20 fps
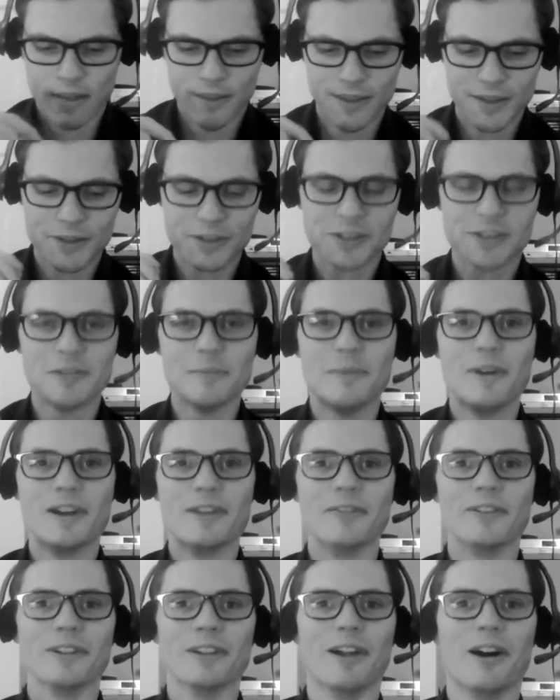this is a
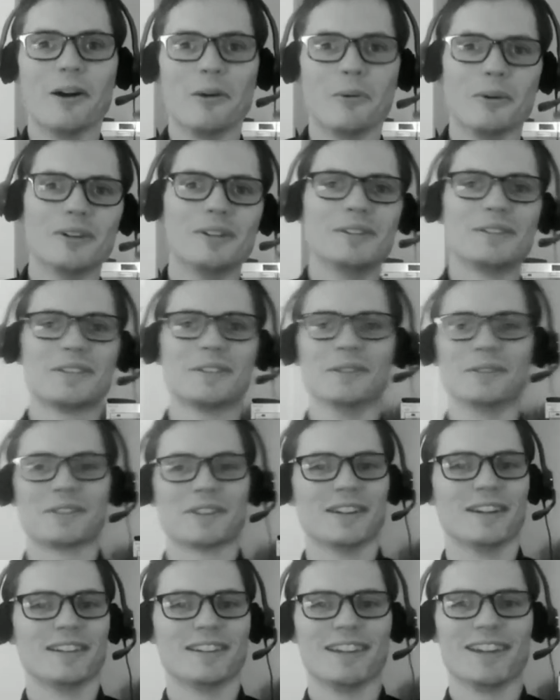bit of a long one, so
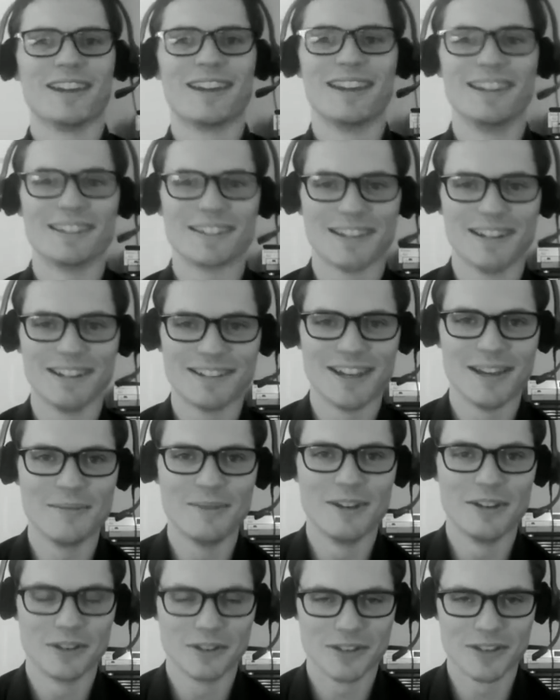it's going to
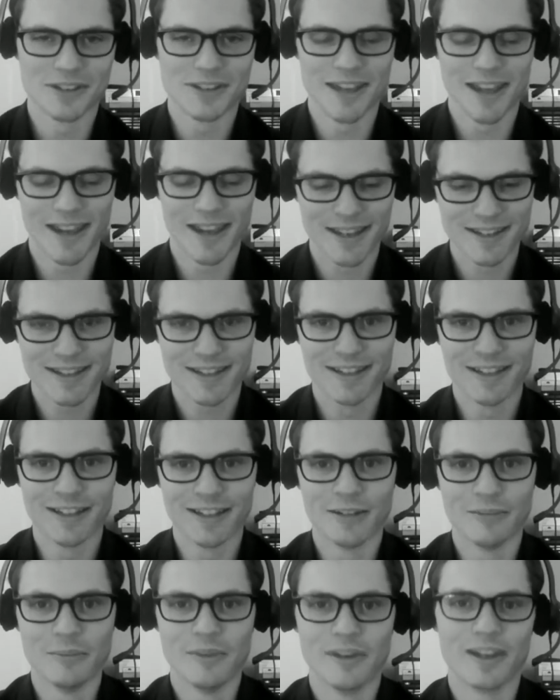take me just a second.
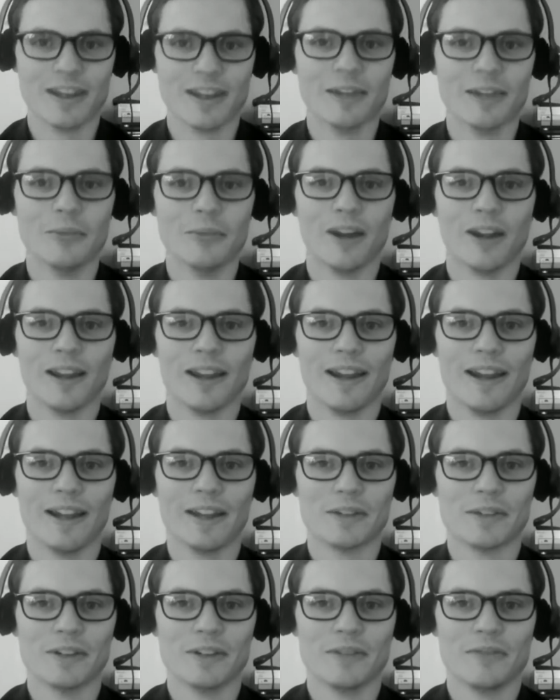Again, while I
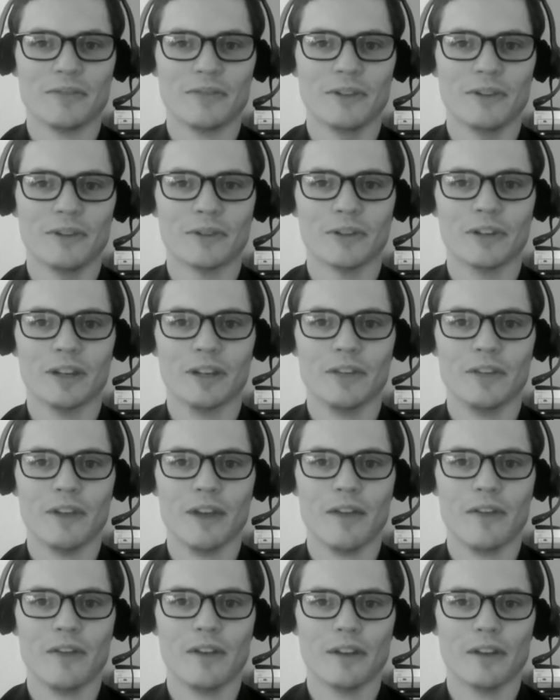answer it, feel free if
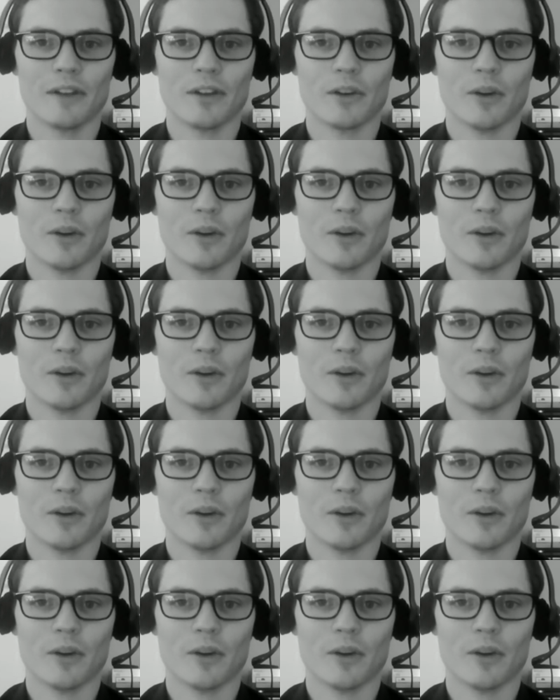you have any other